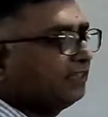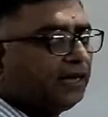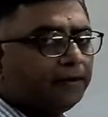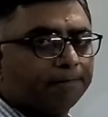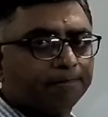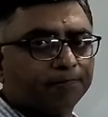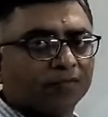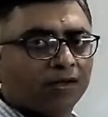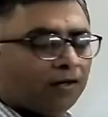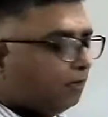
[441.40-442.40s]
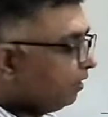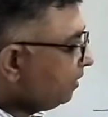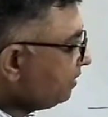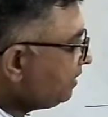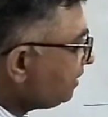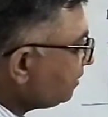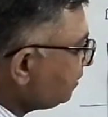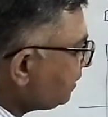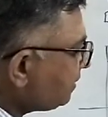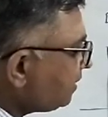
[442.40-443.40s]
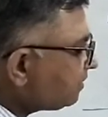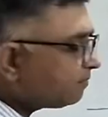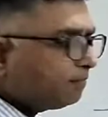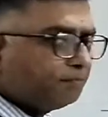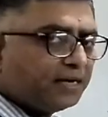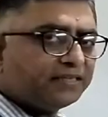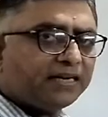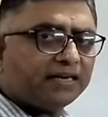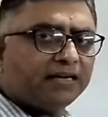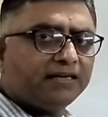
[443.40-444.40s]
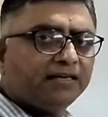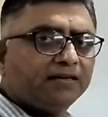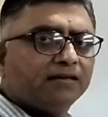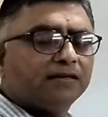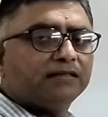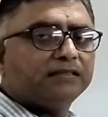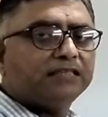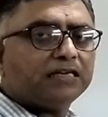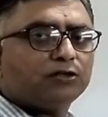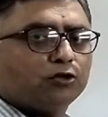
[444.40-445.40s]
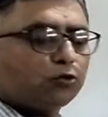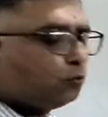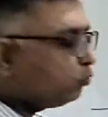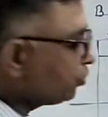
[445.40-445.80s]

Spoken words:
Okay? This is basically just to